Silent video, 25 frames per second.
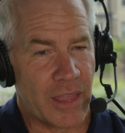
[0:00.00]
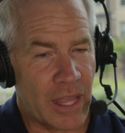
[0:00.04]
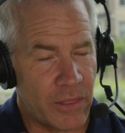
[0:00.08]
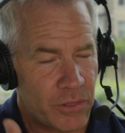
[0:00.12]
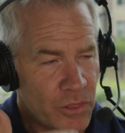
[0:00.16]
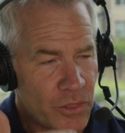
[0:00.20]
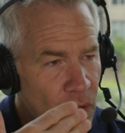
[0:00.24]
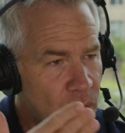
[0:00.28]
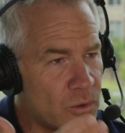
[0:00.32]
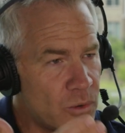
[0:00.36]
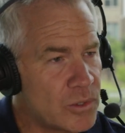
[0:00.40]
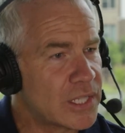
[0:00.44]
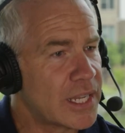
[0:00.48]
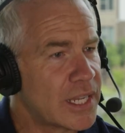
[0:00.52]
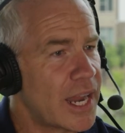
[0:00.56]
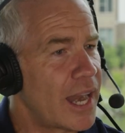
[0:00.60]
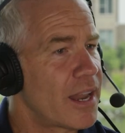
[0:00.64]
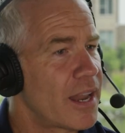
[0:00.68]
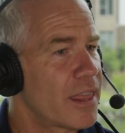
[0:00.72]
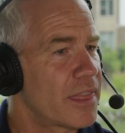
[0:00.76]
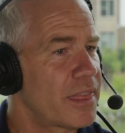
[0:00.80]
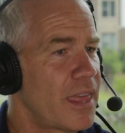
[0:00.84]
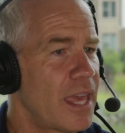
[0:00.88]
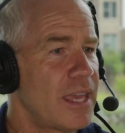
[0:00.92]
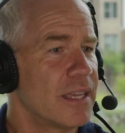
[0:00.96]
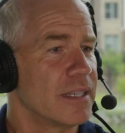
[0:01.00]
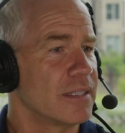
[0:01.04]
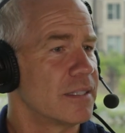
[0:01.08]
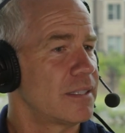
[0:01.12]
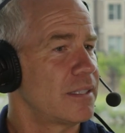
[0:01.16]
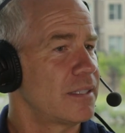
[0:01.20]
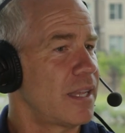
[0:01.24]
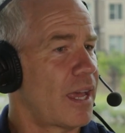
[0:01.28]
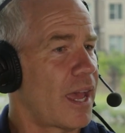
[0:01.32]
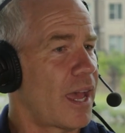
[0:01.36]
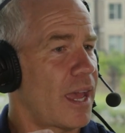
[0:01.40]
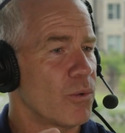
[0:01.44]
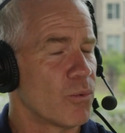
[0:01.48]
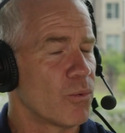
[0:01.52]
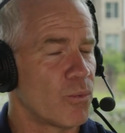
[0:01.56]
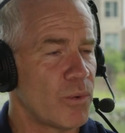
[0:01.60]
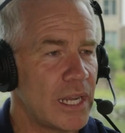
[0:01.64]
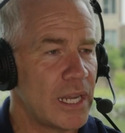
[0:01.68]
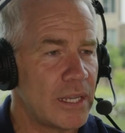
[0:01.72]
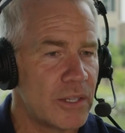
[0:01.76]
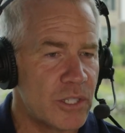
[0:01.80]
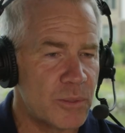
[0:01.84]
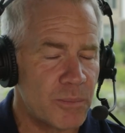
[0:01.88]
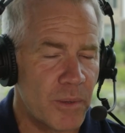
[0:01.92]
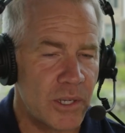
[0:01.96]
those kind of things. I
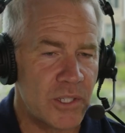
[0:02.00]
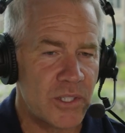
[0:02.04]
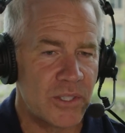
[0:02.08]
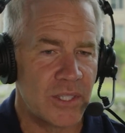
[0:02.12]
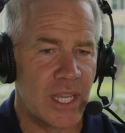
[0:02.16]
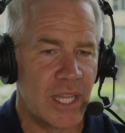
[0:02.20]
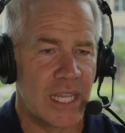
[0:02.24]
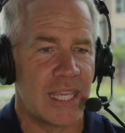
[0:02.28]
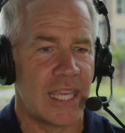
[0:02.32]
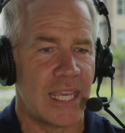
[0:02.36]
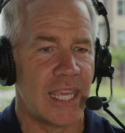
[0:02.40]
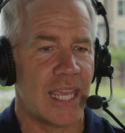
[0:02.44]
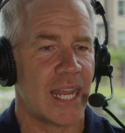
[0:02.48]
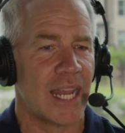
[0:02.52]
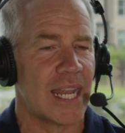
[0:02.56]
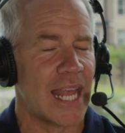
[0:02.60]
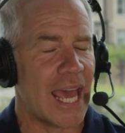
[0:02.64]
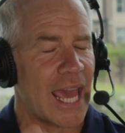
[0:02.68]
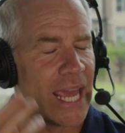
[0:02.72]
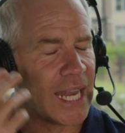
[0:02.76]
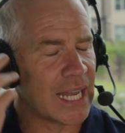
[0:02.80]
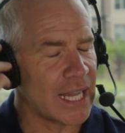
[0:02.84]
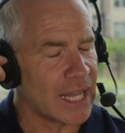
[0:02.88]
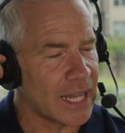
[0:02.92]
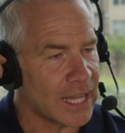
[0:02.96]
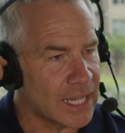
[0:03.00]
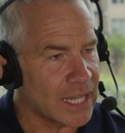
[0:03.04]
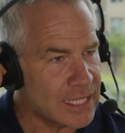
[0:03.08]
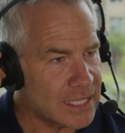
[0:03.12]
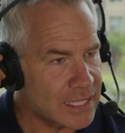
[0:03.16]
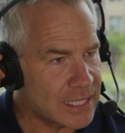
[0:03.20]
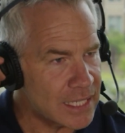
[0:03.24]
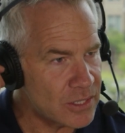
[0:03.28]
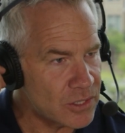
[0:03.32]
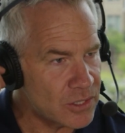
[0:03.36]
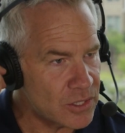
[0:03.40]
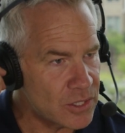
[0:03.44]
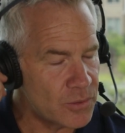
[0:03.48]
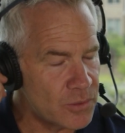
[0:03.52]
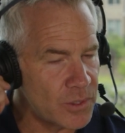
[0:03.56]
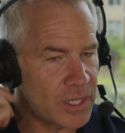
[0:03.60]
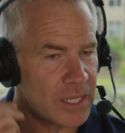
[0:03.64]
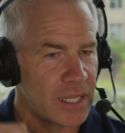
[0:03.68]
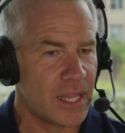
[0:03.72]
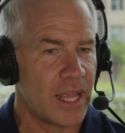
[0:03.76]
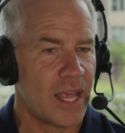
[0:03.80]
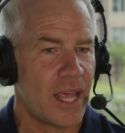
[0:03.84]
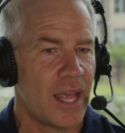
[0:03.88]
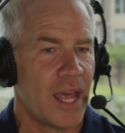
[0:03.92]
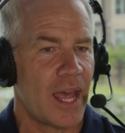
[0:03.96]
read as much as I can. I listen to it.